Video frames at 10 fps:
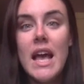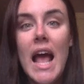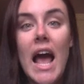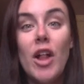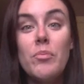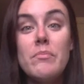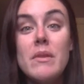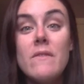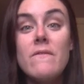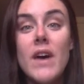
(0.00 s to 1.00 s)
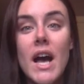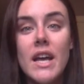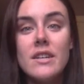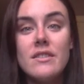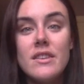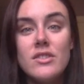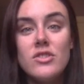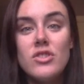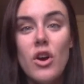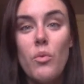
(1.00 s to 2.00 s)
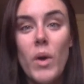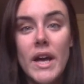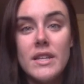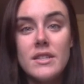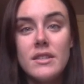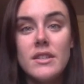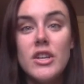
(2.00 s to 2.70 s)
"Help me find this Snow White.